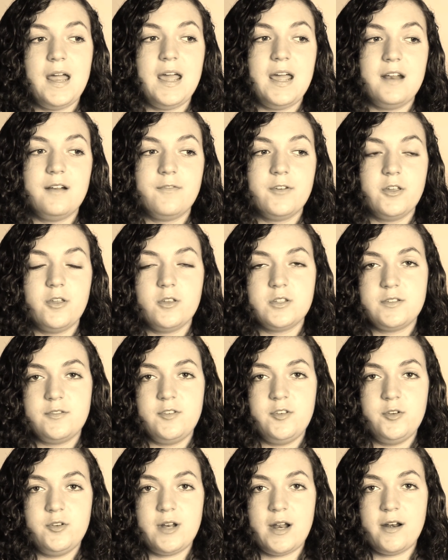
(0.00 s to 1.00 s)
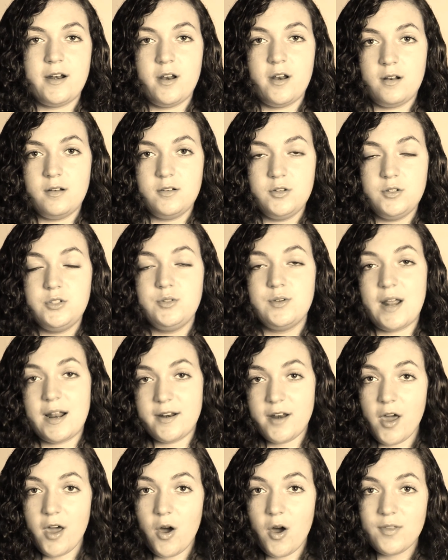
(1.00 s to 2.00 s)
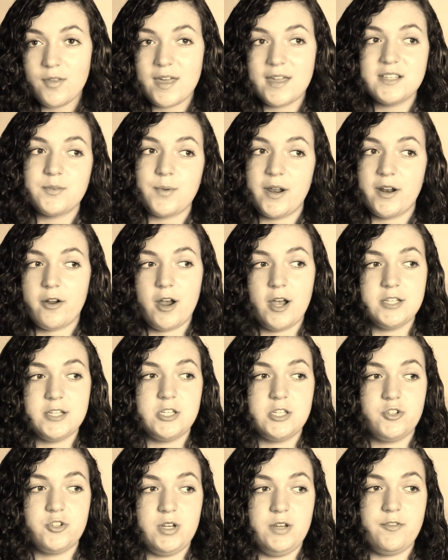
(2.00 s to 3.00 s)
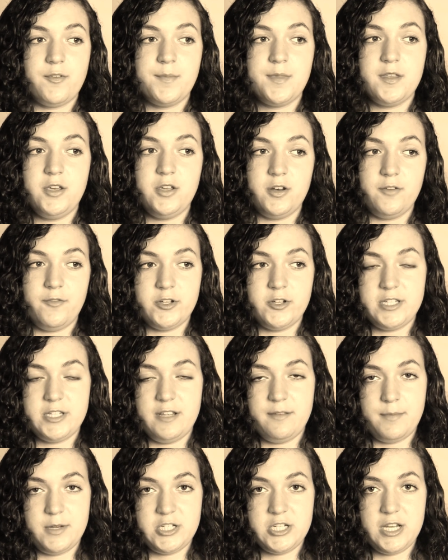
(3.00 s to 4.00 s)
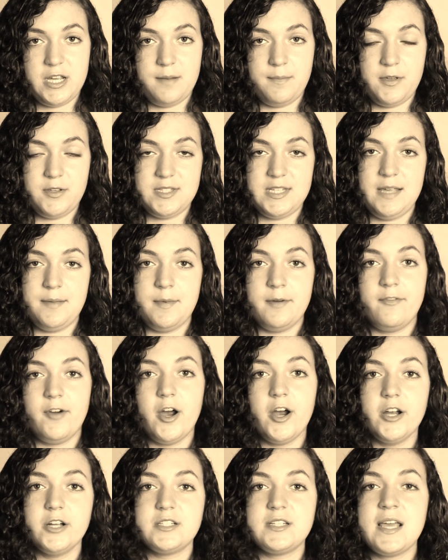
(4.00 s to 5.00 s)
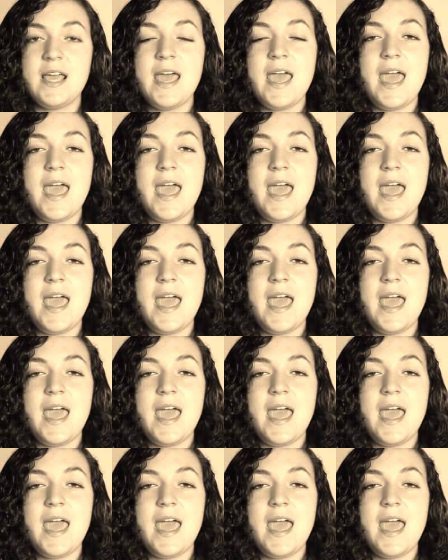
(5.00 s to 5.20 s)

And for those of you who do not know, that is right across the street from the University of Michigan Museum of Art.